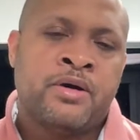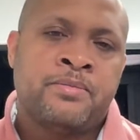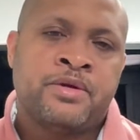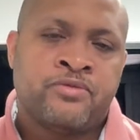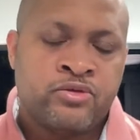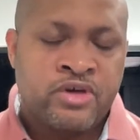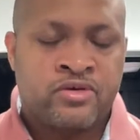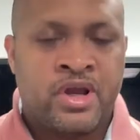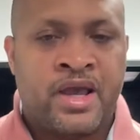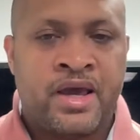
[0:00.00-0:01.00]
If you never
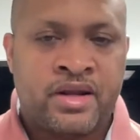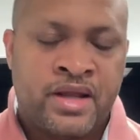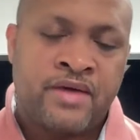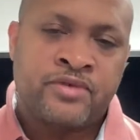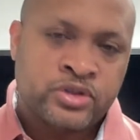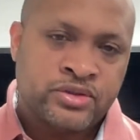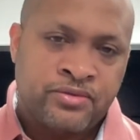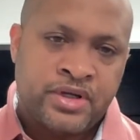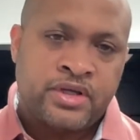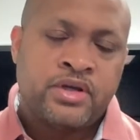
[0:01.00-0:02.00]
had an adverse
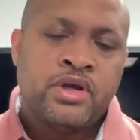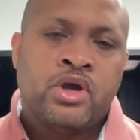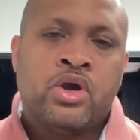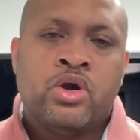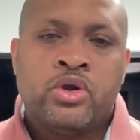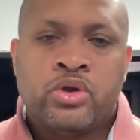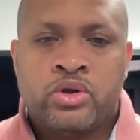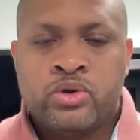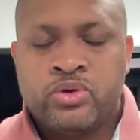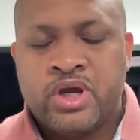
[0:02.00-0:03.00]
event,
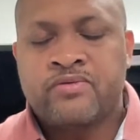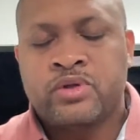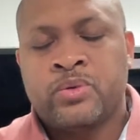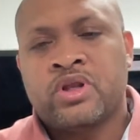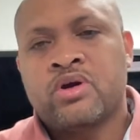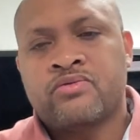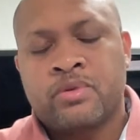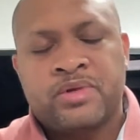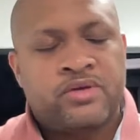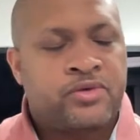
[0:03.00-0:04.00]
you definitely will learn
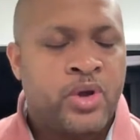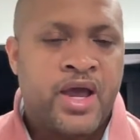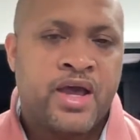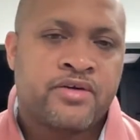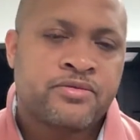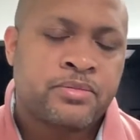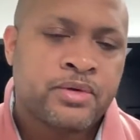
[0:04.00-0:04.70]
from it if you have.